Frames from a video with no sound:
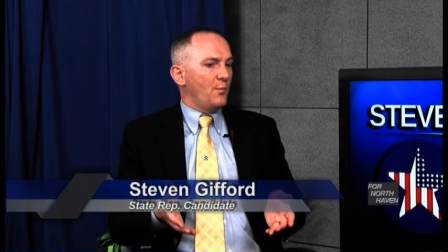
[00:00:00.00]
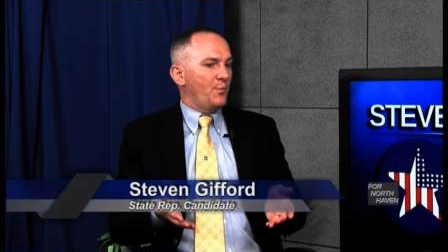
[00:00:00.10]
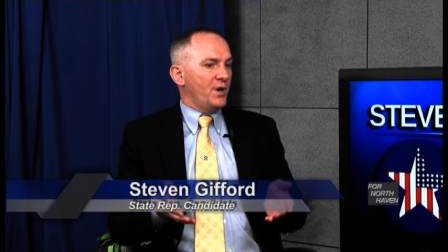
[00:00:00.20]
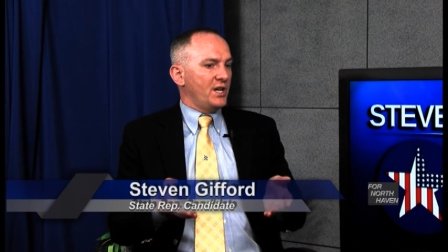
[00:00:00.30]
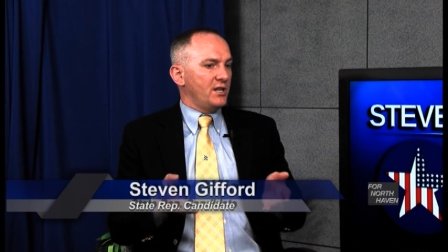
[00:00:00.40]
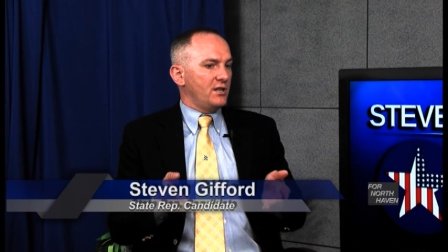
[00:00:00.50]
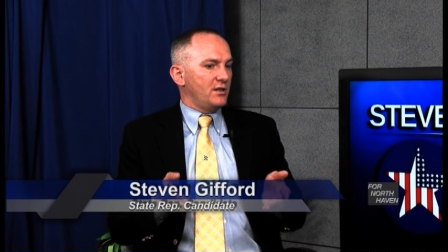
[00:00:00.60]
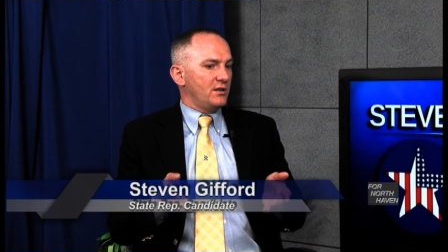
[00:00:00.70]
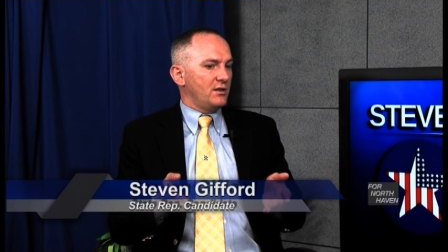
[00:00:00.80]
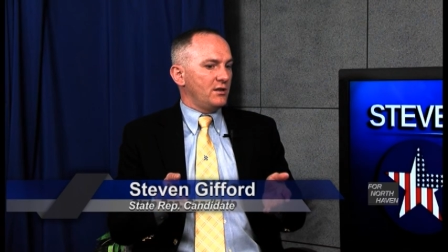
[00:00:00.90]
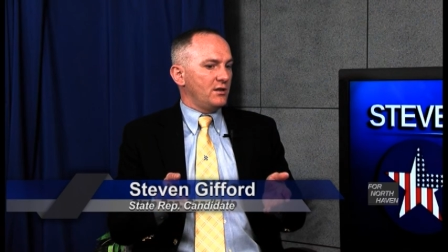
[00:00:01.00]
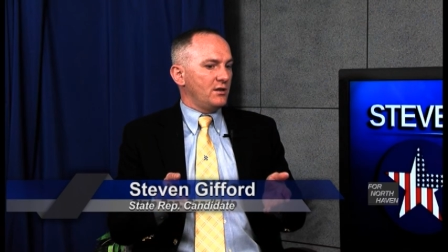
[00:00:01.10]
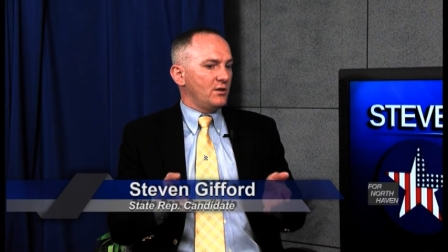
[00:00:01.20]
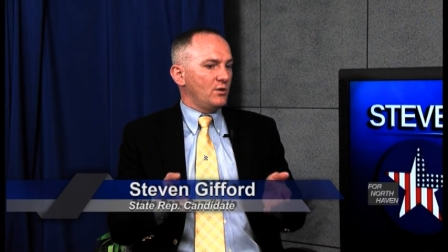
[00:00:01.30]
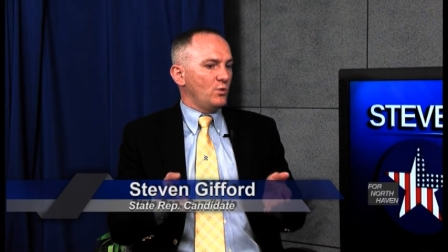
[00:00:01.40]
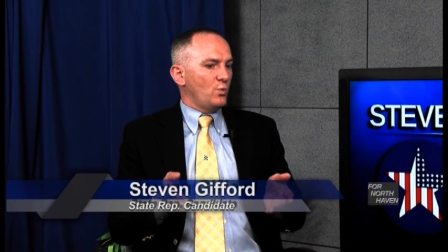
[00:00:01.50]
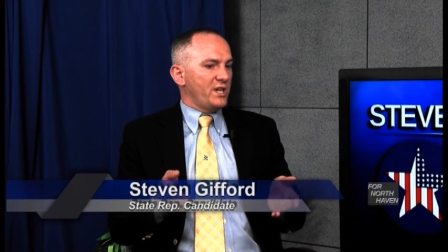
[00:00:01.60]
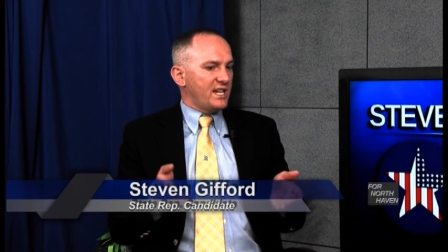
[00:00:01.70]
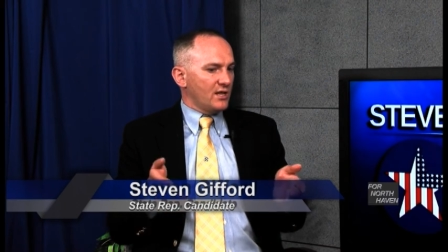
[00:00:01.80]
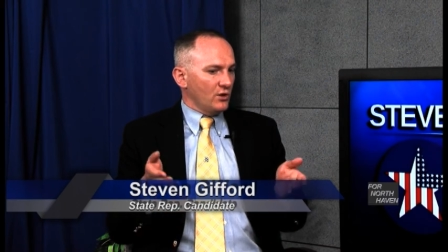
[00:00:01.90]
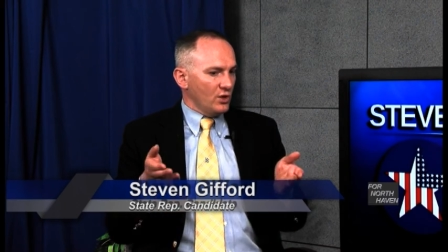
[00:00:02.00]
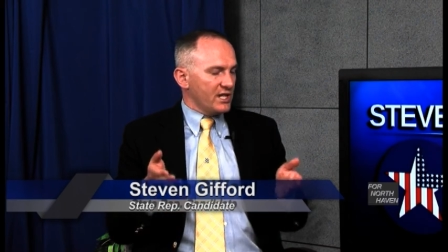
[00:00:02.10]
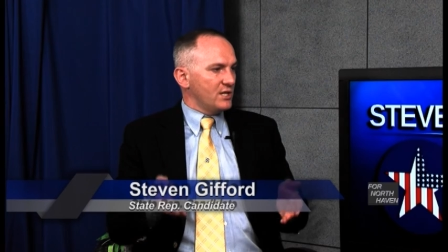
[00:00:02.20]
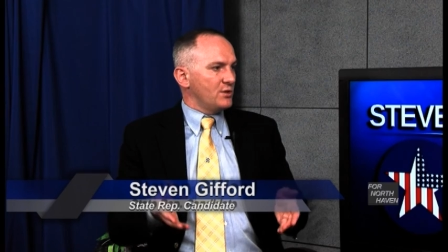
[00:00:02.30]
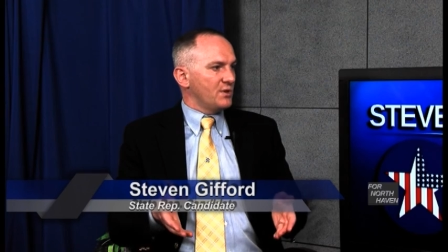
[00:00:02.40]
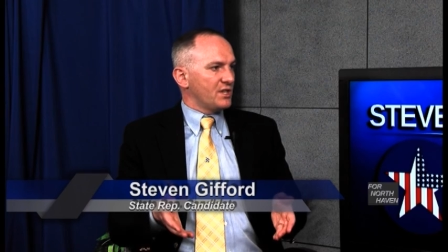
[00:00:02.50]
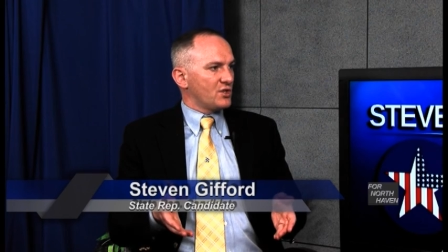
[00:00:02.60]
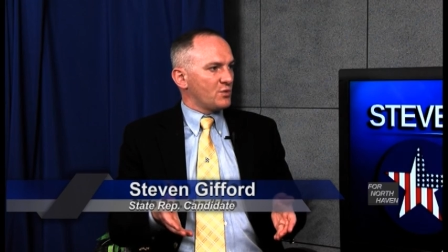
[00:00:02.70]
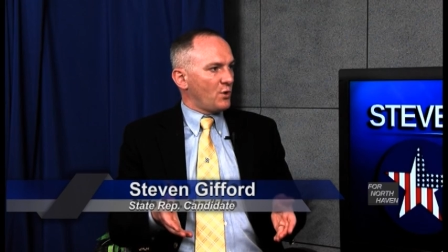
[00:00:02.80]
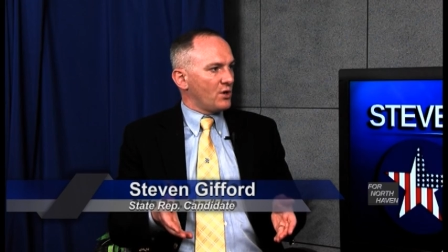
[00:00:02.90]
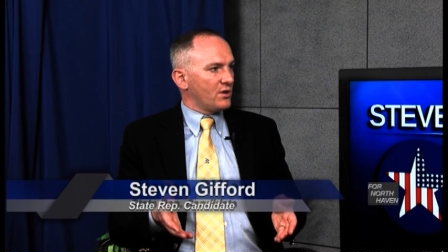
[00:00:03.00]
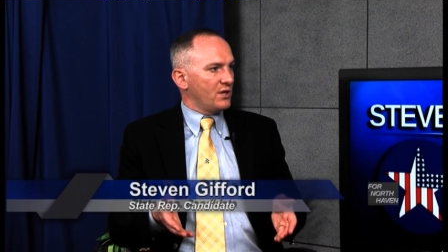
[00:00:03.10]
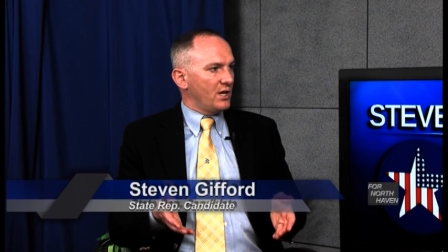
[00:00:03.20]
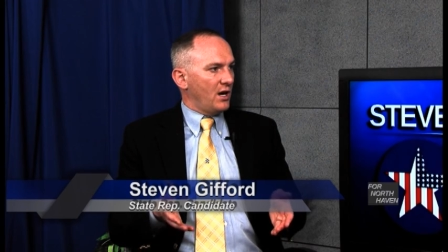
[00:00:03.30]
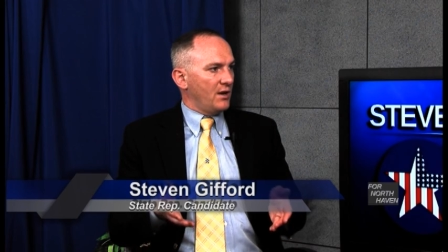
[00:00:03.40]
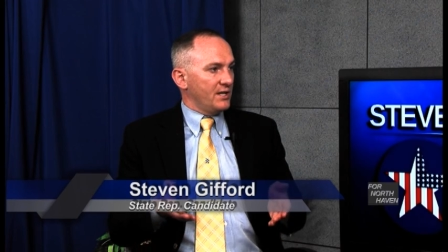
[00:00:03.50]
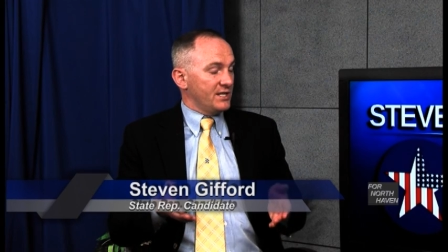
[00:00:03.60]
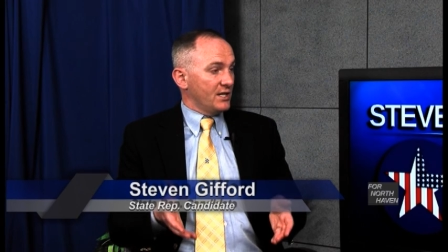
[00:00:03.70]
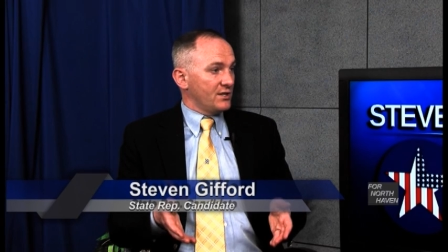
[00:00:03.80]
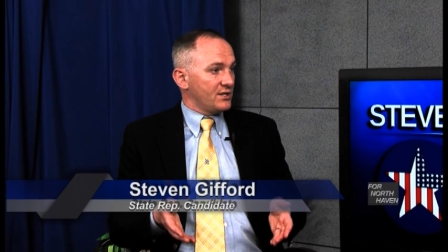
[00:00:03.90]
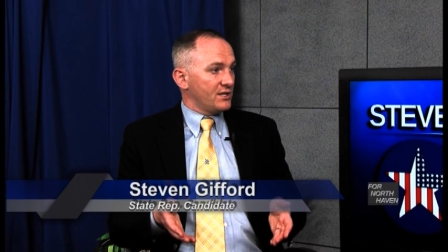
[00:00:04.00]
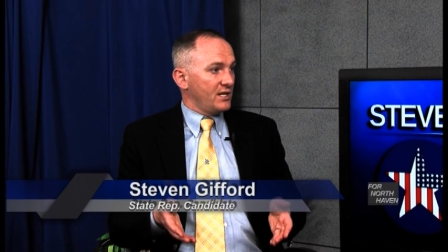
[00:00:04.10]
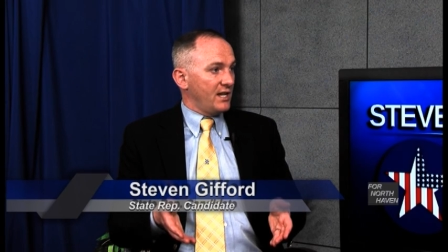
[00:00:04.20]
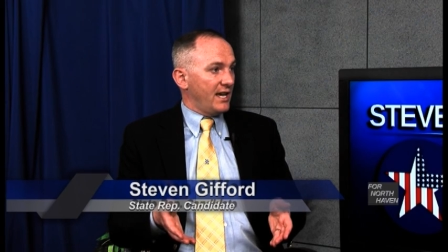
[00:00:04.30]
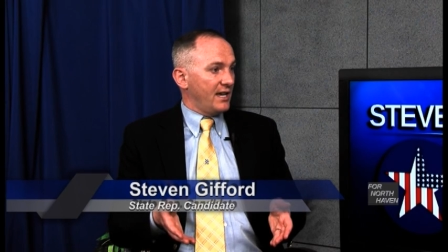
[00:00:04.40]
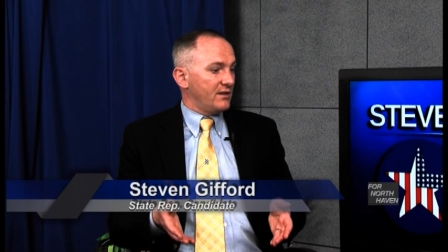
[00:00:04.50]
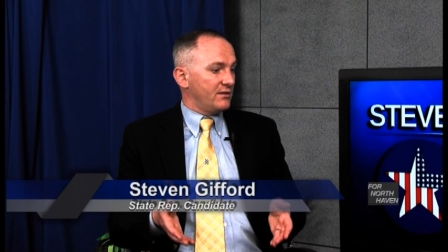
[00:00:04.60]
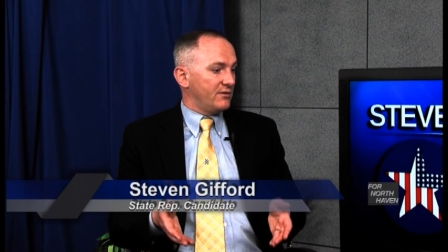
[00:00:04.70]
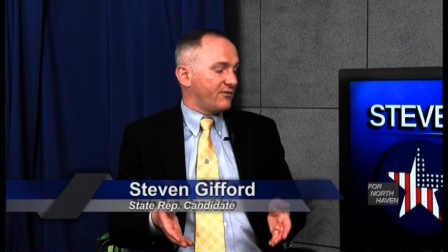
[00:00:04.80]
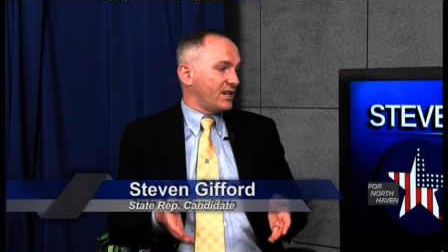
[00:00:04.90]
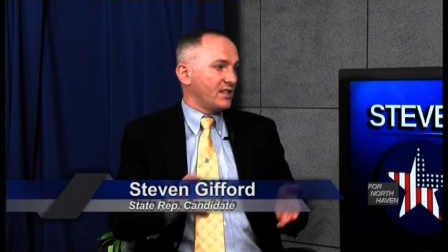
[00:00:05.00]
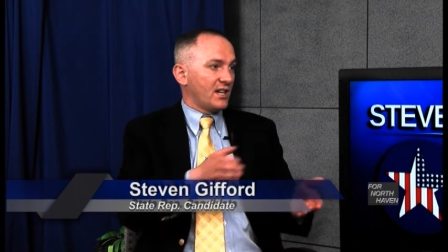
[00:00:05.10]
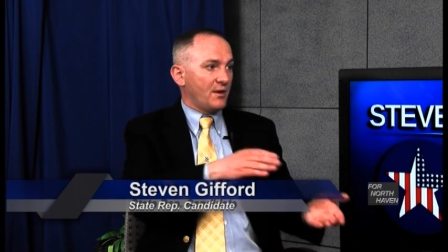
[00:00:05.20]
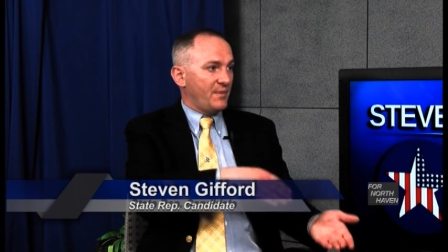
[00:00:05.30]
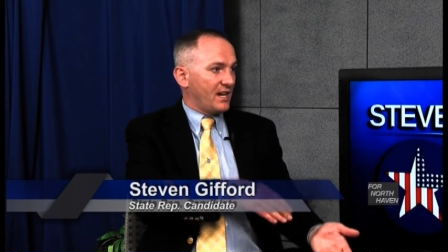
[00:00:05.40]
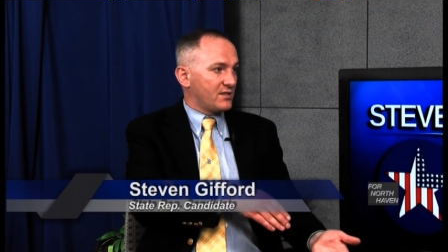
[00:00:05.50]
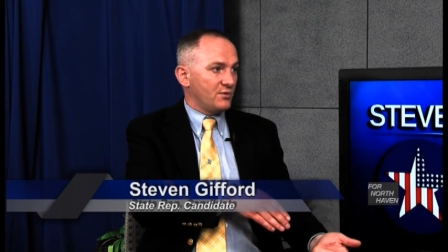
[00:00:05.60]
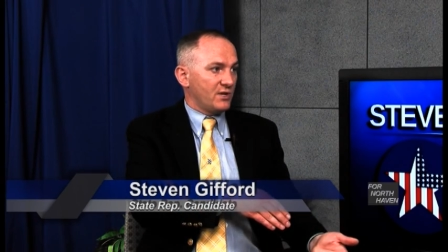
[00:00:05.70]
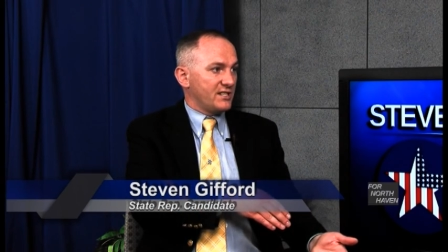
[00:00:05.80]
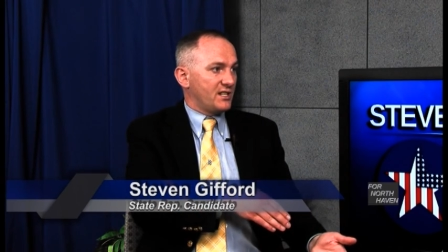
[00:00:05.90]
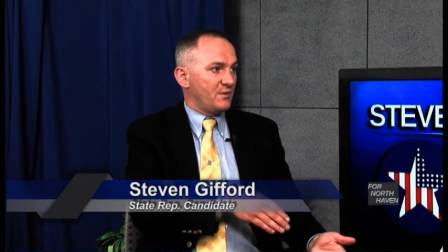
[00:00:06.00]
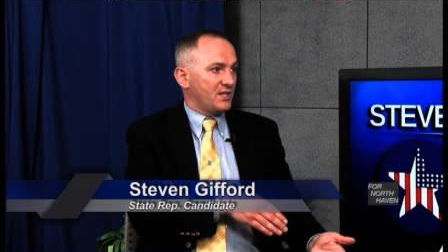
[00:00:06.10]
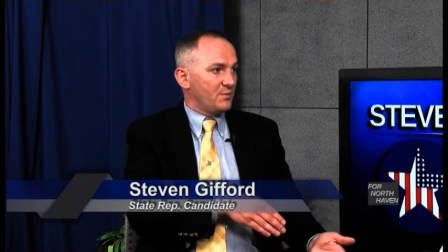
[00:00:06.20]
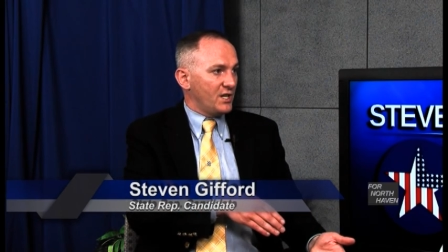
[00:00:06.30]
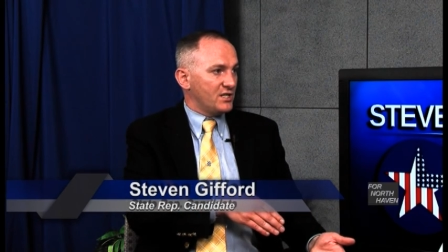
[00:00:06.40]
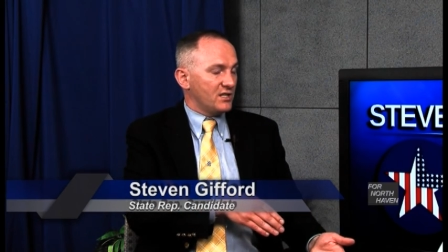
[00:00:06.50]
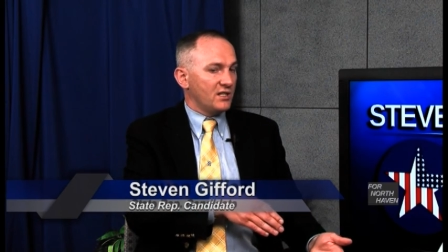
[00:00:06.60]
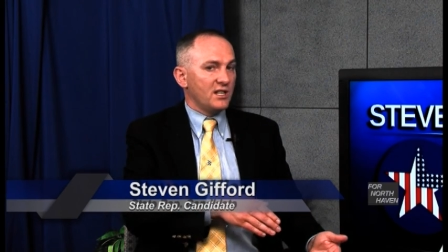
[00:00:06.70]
But we can look at doing it intelligently, and frankly, I come back to what I said about the budget.